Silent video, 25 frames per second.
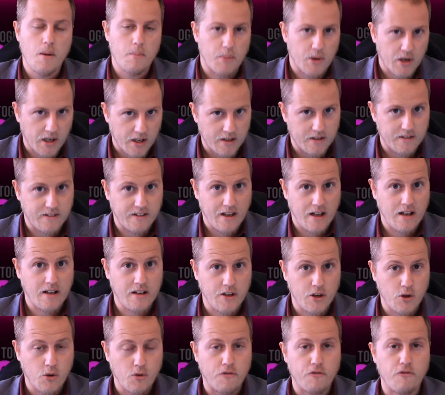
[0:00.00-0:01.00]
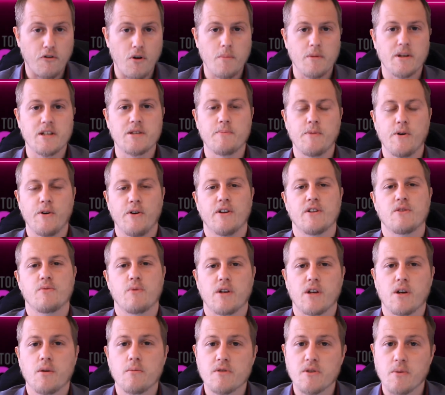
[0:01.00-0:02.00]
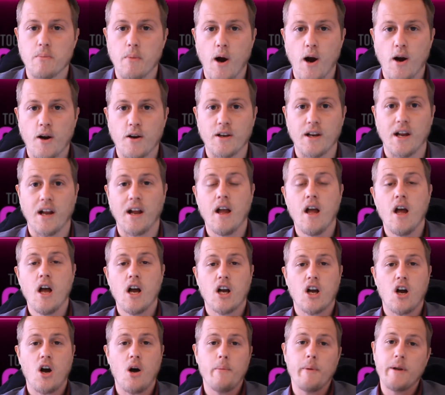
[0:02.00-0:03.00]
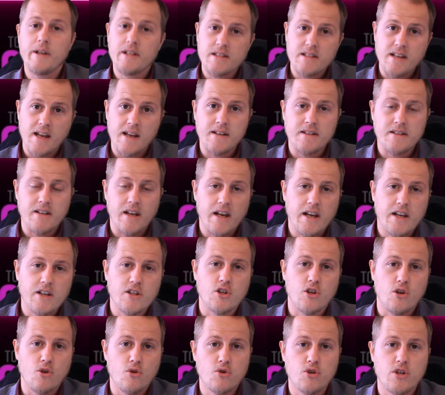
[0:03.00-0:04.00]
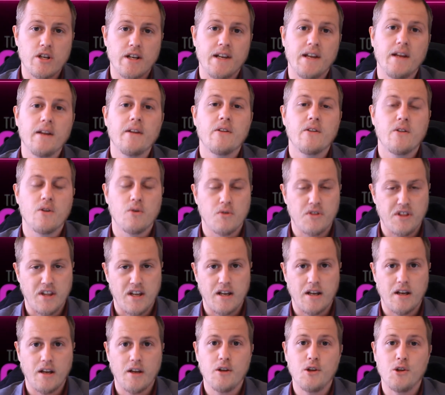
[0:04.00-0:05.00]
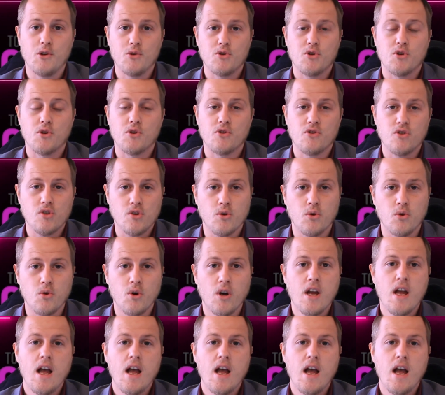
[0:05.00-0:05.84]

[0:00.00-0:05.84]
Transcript: but I can tell you from experience when it comes to marketing, common sense is usually the thing you should do.